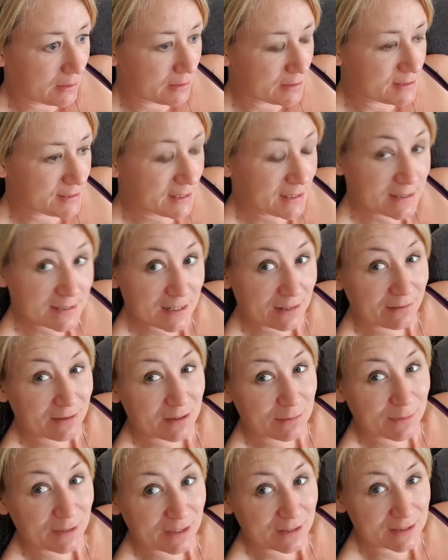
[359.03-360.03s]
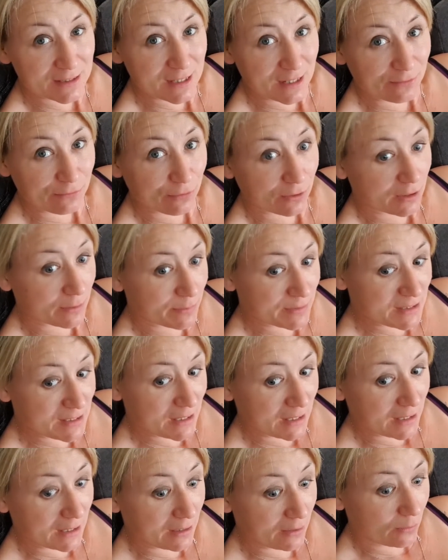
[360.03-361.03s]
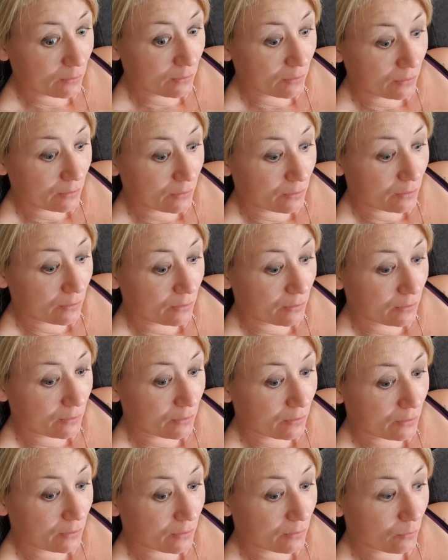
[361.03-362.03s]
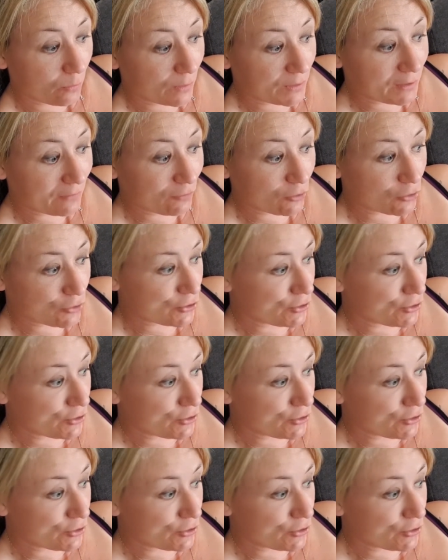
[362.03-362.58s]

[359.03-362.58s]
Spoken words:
Sitting down in the middle of the day for a cup of tea when I've got